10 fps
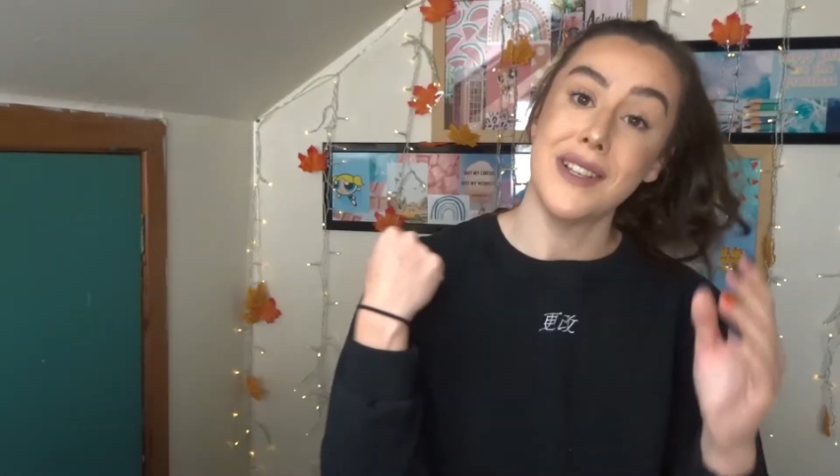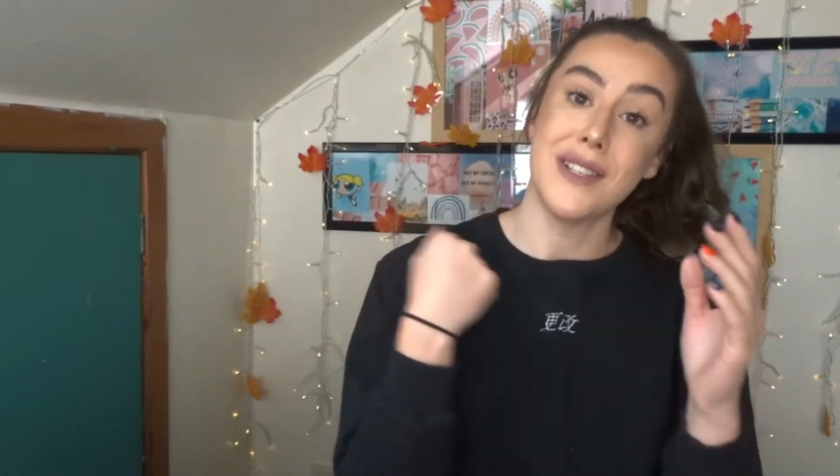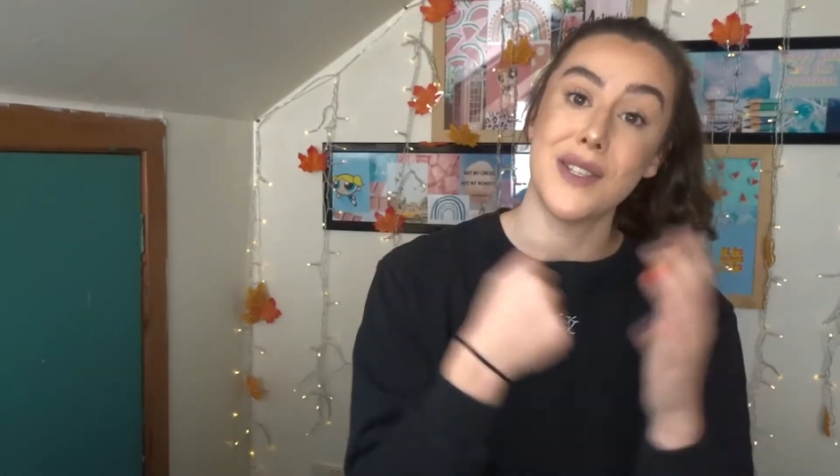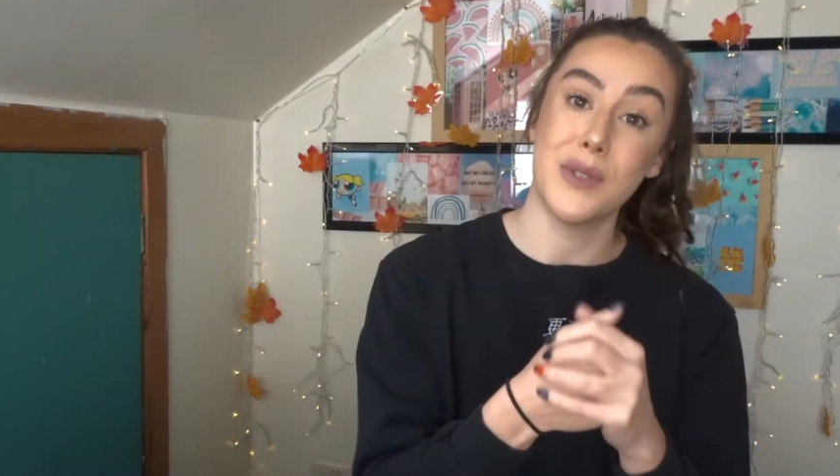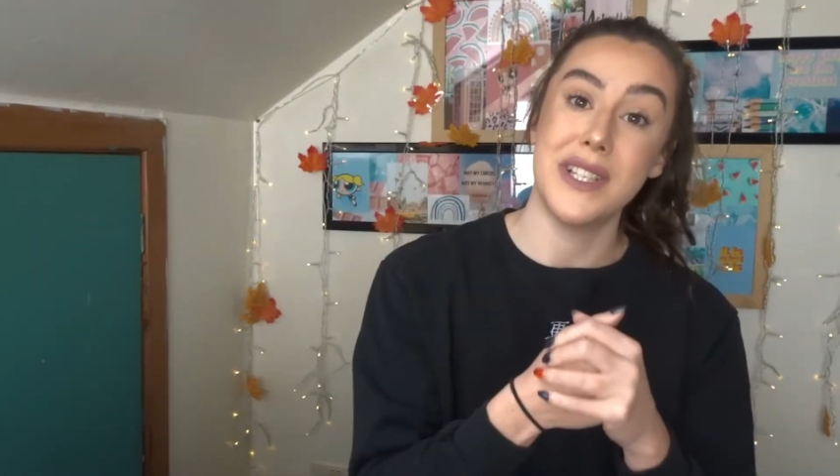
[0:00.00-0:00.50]

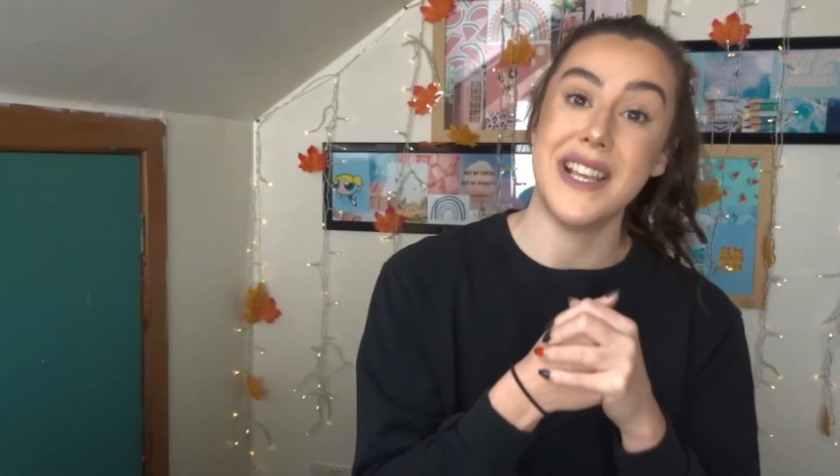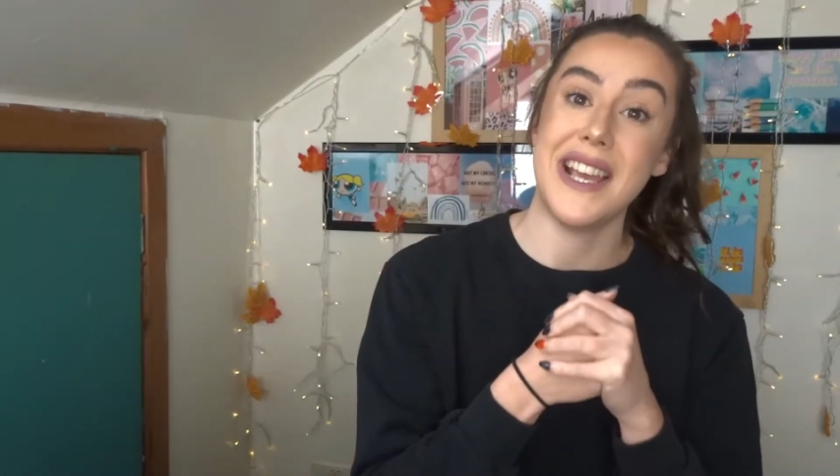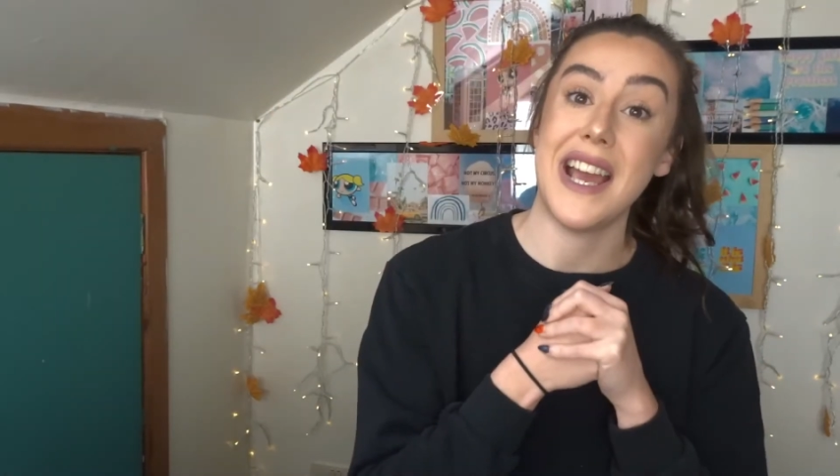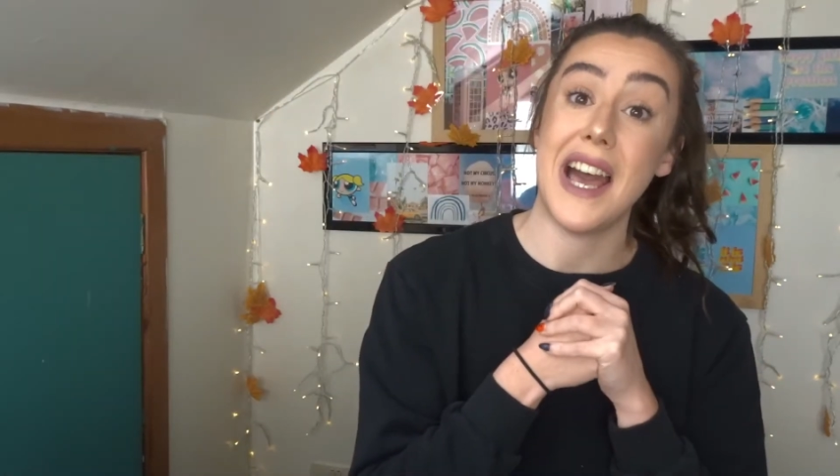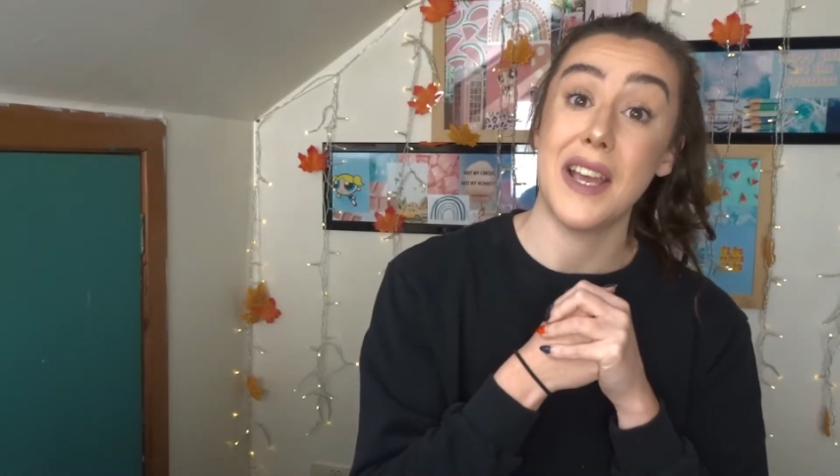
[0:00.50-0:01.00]
So
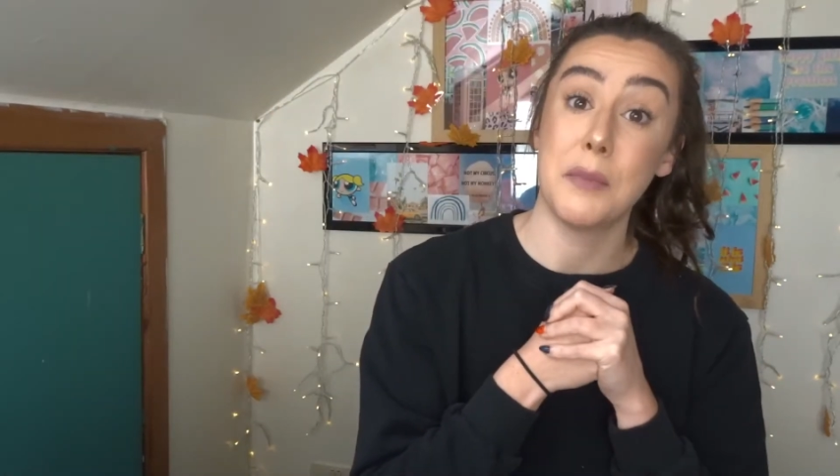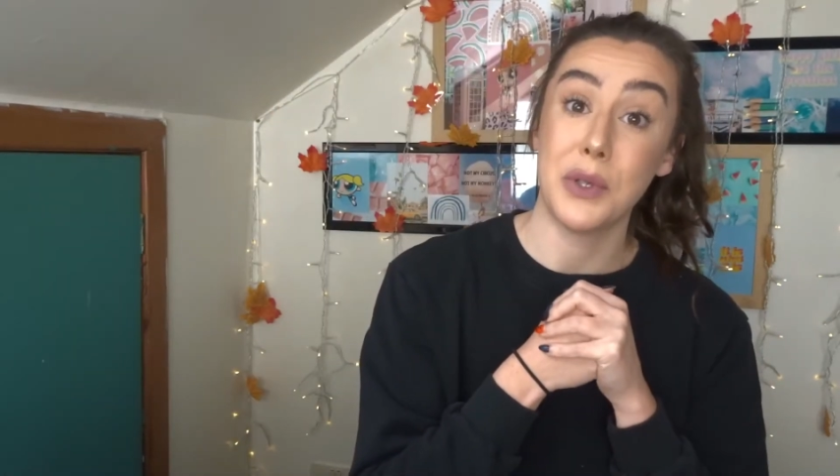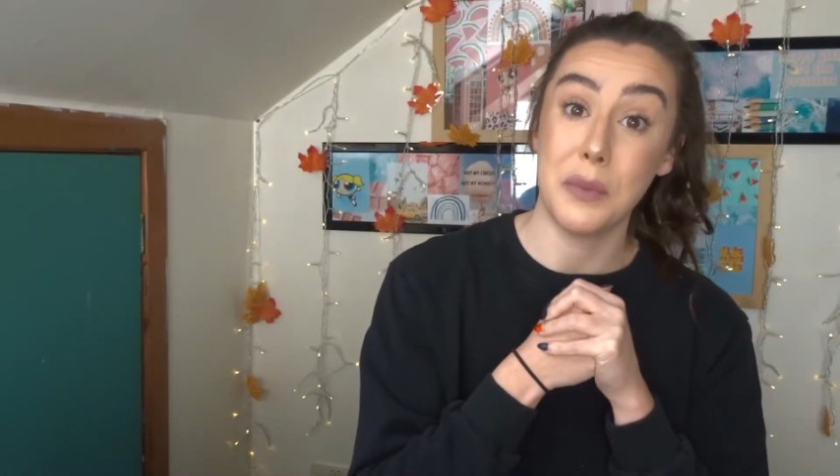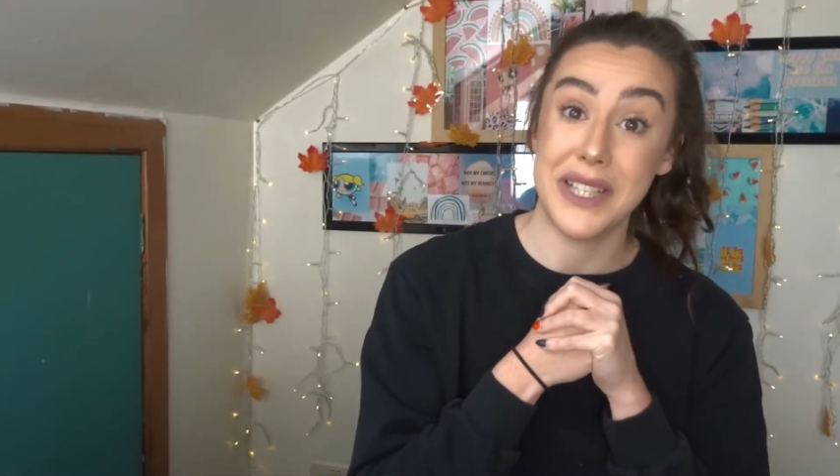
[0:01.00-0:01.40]
today I am going to be